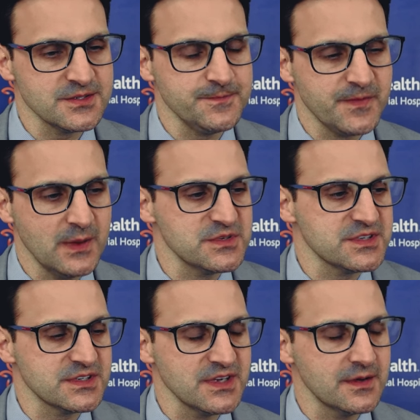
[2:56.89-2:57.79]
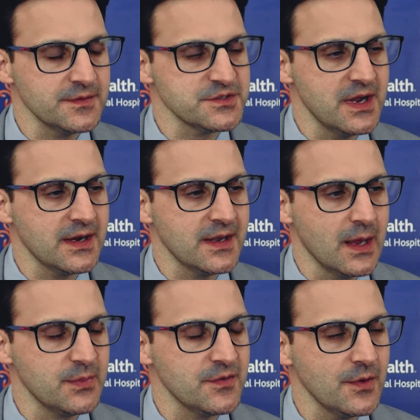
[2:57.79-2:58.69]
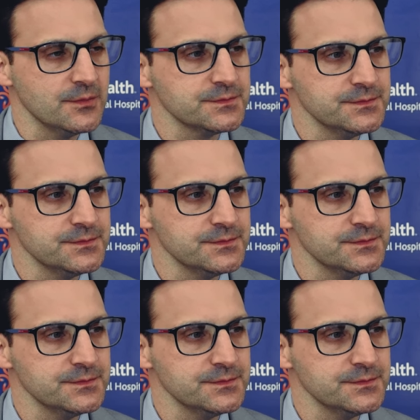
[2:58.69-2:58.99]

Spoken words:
So I'm just excited for Jack and happy for him.